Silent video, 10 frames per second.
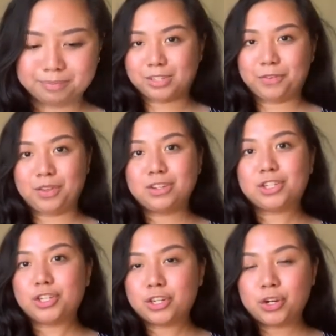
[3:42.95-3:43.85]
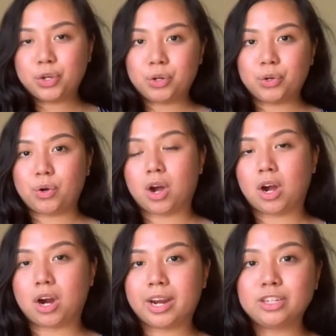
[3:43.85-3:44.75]
So for those children who
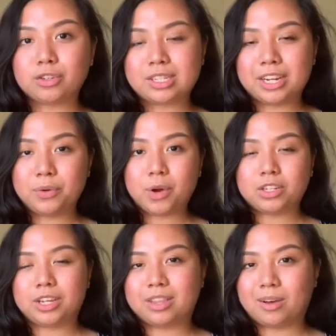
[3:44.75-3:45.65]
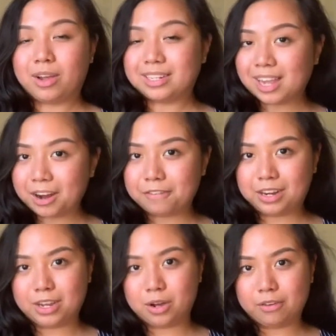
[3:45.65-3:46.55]
are interested in watching the entire
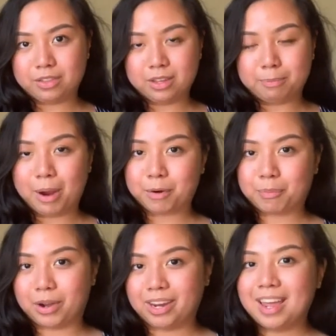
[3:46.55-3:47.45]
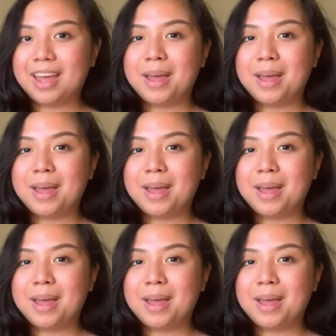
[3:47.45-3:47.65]
video of the PowerPoint,